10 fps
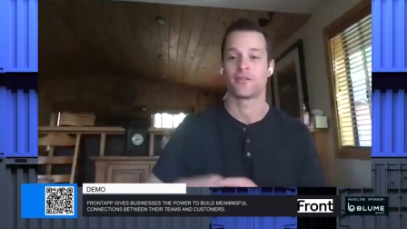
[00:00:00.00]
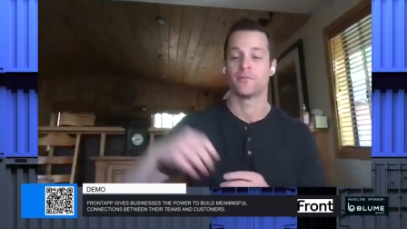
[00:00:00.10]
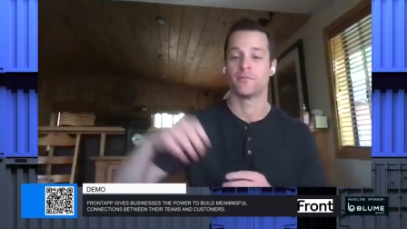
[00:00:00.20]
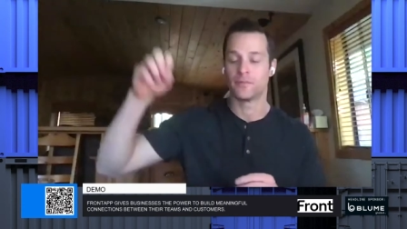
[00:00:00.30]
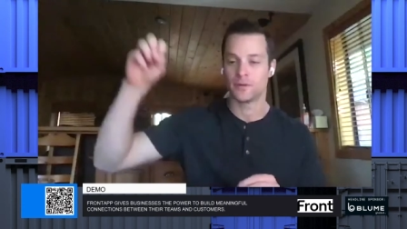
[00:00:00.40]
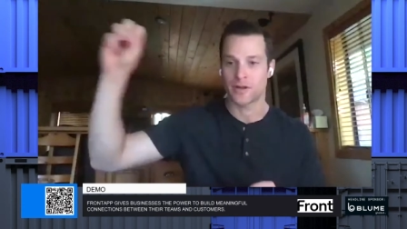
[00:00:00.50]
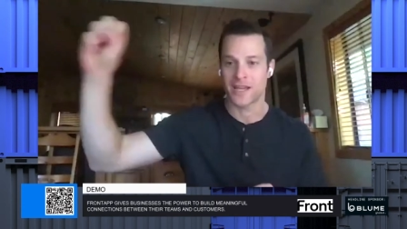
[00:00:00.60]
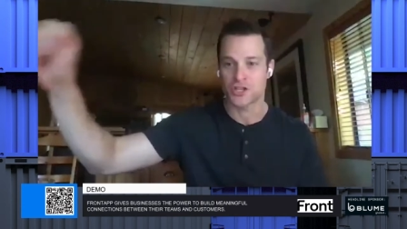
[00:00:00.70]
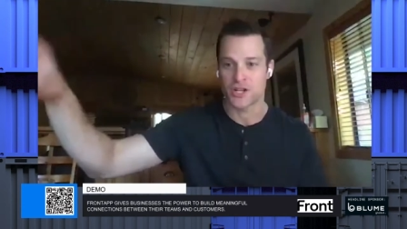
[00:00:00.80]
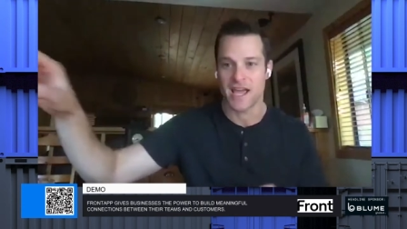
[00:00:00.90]
from
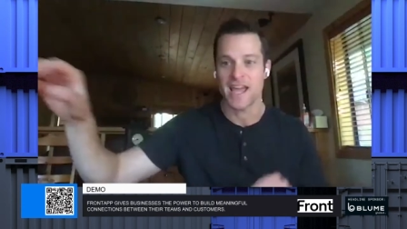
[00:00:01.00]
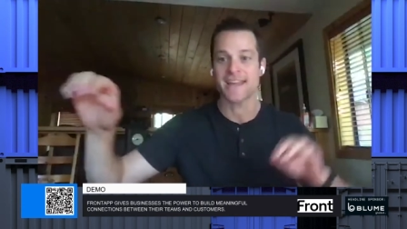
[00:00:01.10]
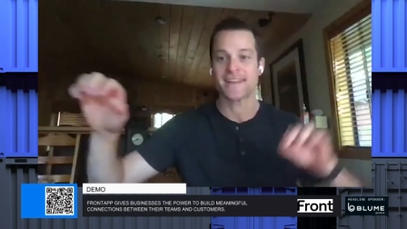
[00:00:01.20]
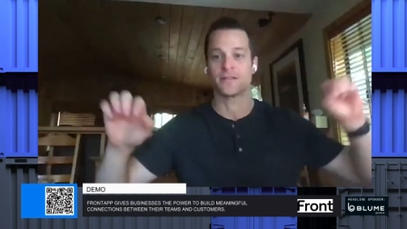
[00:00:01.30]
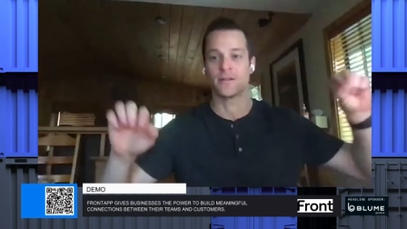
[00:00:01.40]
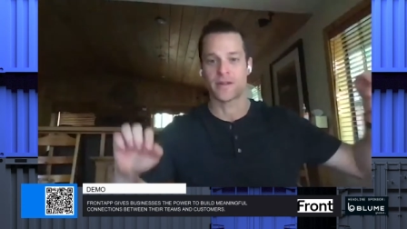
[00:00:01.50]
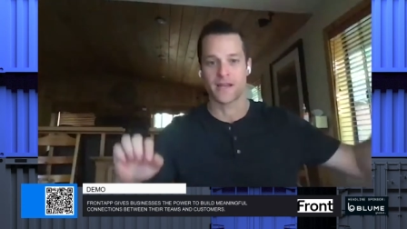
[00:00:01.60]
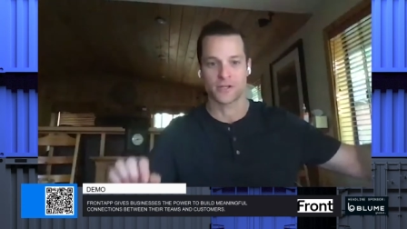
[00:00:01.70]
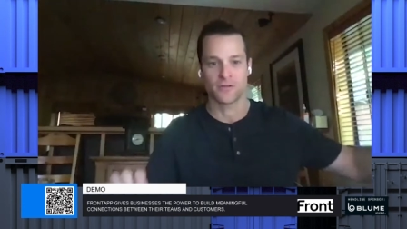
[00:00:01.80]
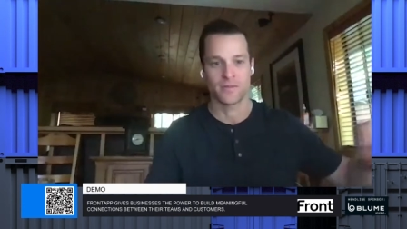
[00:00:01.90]
location A to
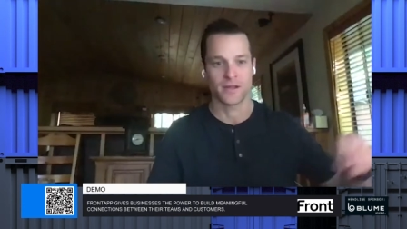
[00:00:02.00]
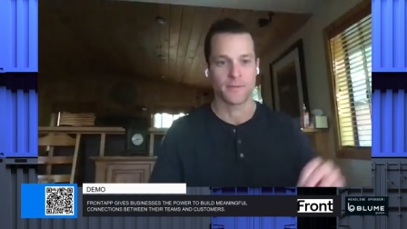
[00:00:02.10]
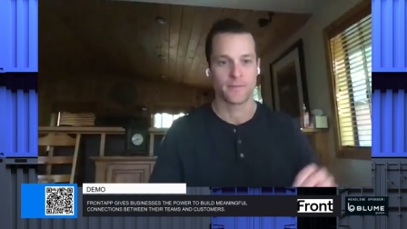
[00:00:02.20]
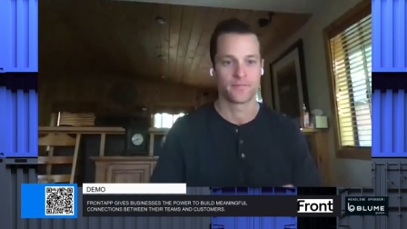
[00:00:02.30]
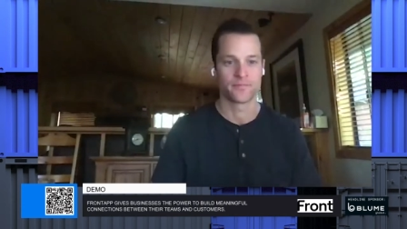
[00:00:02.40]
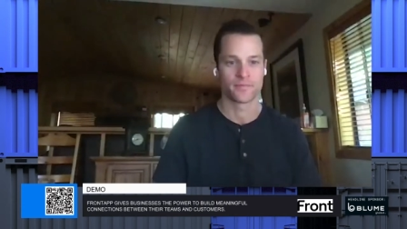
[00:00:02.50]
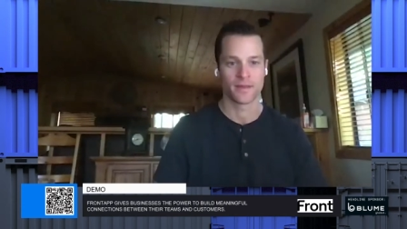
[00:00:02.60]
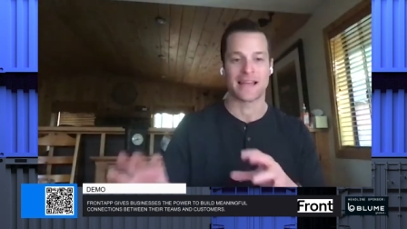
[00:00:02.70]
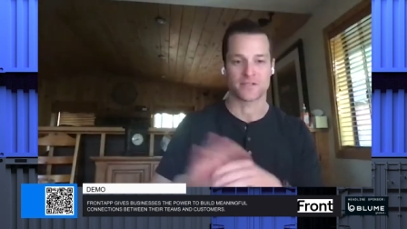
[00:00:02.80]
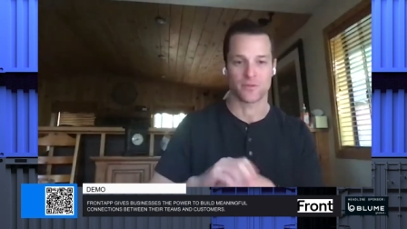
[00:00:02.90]
location B.
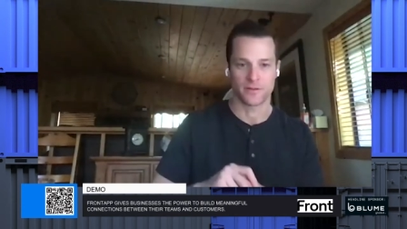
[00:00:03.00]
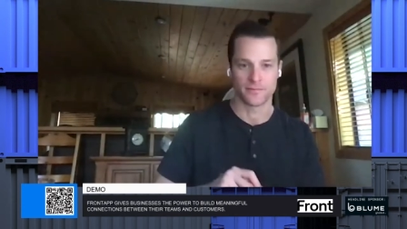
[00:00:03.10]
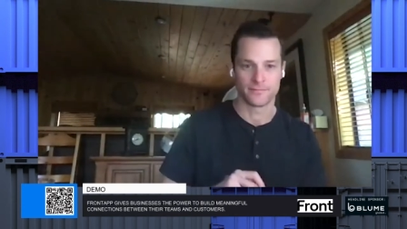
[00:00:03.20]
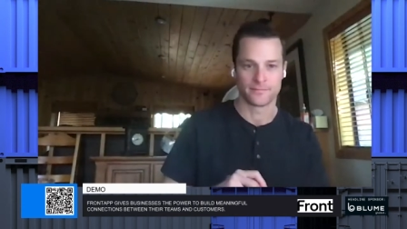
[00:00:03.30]
Now, last one.